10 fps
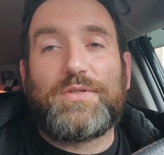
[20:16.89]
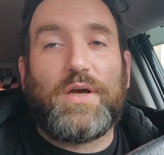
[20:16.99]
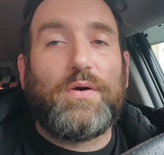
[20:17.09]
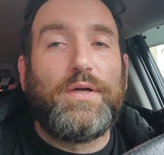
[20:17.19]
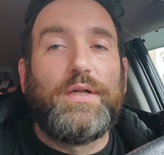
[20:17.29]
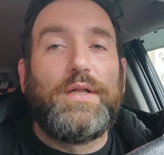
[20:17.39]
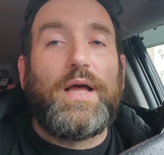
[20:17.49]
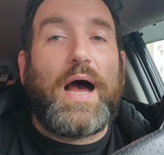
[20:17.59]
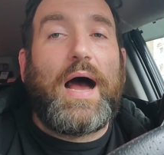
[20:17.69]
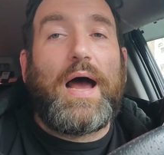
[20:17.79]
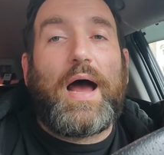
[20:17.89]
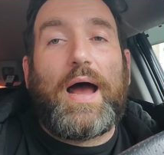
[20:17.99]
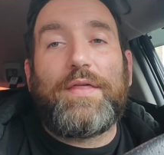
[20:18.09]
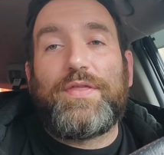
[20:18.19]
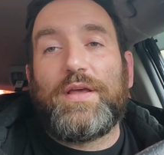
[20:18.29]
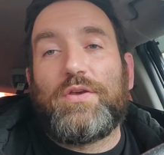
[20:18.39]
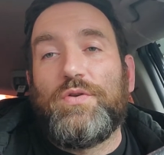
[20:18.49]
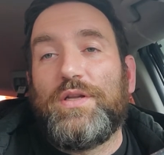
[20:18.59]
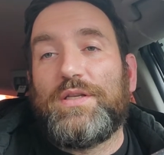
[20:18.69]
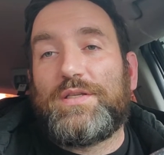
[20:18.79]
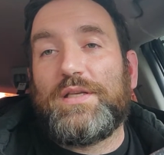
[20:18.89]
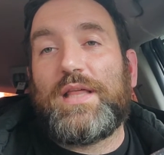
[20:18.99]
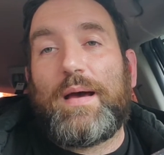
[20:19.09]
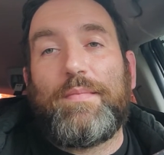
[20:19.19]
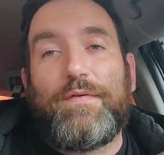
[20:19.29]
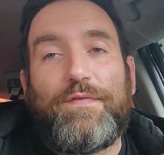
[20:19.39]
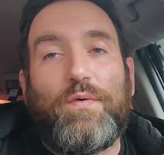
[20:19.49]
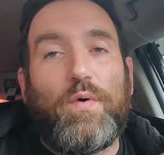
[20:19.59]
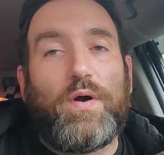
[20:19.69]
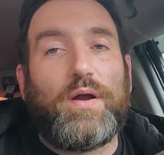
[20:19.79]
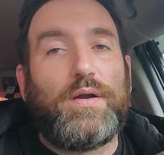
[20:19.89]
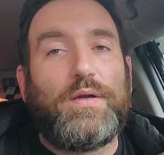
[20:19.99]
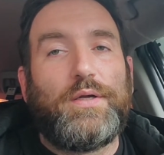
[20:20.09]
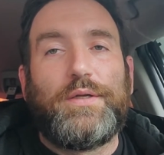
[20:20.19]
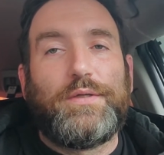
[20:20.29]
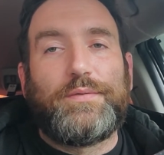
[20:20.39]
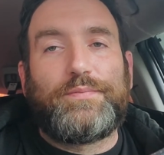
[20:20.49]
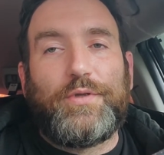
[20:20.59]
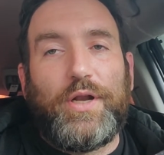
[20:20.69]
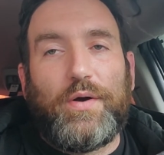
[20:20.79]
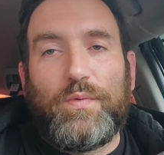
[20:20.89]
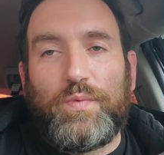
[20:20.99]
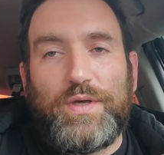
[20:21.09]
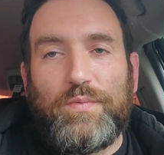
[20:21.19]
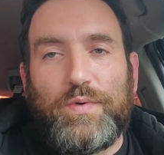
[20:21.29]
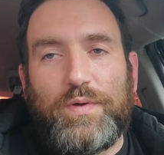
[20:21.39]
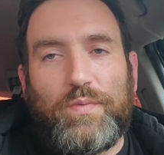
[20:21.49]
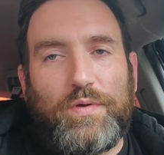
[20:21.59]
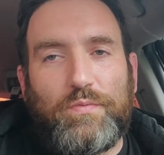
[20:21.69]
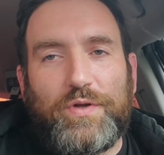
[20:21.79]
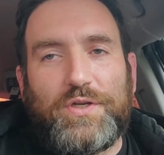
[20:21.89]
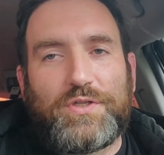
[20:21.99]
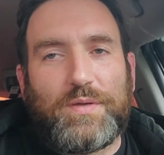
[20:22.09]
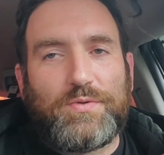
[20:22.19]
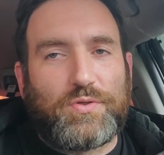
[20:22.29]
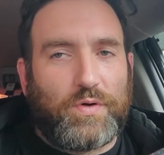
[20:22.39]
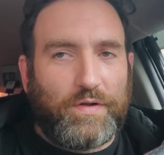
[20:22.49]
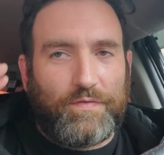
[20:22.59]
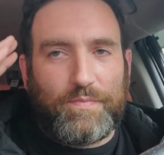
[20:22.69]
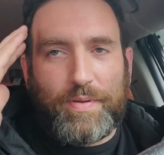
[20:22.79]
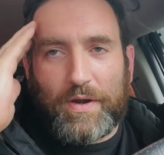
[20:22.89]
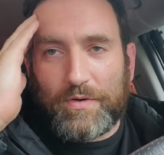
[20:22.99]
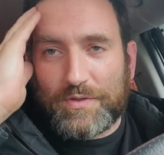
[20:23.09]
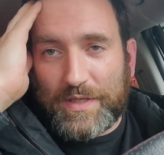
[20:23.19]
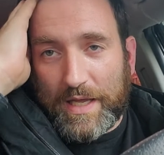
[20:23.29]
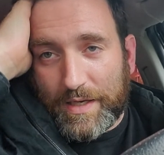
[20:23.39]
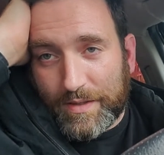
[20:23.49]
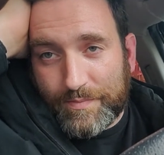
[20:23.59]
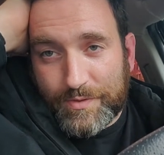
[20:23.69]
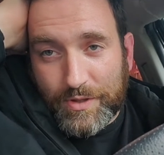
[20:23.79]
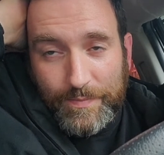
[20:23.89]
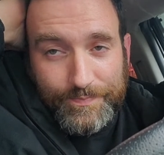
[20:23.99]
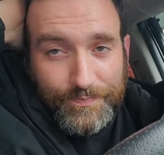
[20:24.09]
So, I think you need to see that before, we reach some sort of better understanding. So.